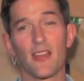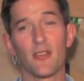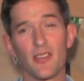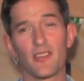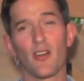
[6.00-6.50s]

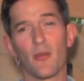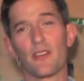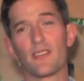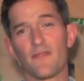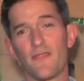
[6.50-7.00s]
UdiTOP
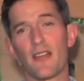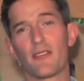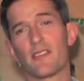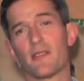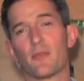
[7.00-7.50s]
is a
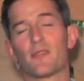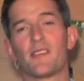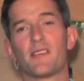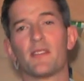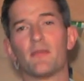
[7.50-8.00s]
very simple
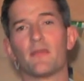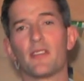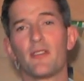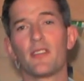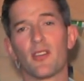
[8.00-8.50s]
system.
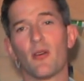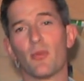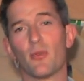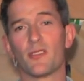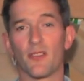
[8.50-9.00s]
The UdiTOP
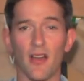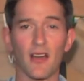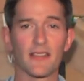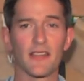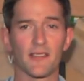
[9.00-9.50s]
boards are a
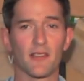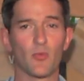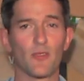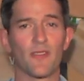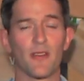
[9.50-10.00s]
high density
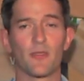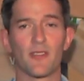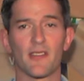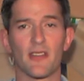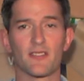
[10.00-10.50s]
wood fibre
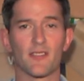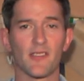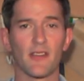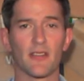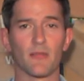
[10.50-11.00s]
insulation
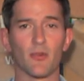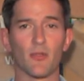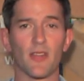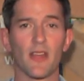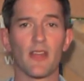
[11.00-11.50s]
sarking
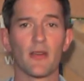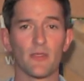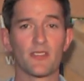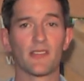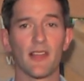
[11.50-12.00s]
board
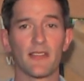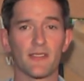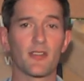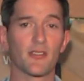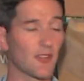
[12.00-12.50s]
which is laid
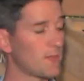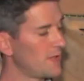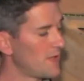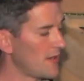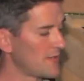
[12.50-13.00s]
straight on top of
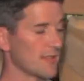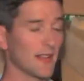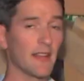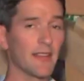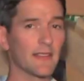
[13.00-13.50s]
your rafters
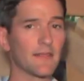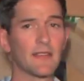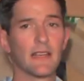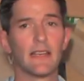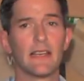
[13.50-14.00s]
like this.
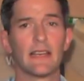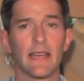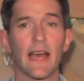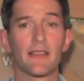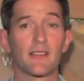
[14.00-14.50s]

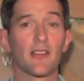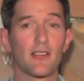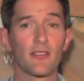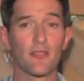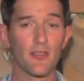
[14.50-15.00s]
It has a
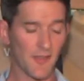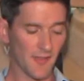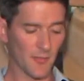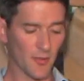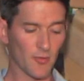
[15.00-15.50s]
tongue and groove
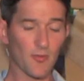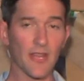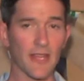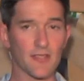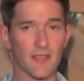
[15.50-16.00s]
system on all
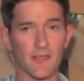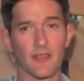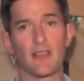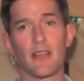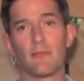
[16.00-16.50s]
the edges,
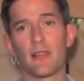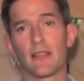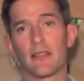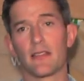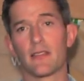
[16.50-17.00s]

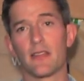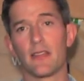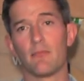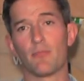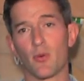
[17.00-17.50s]
enabling
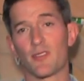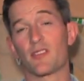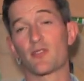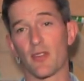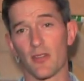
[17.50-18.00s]
the boards
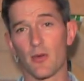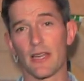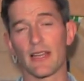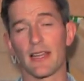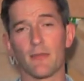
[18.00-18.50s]
to join
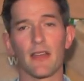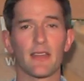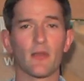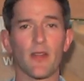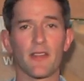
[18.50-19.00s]
quickly,
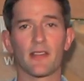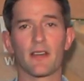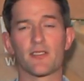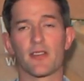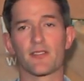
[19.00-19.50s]
making a
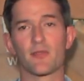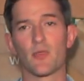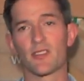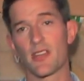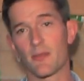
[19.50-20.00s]
weathertight junction
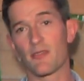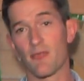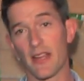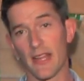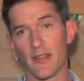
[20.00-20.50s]
which keeps the
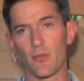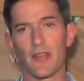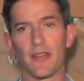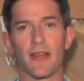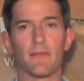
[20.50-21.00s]
rain and the
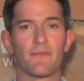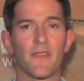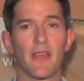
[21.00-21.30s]
wind out.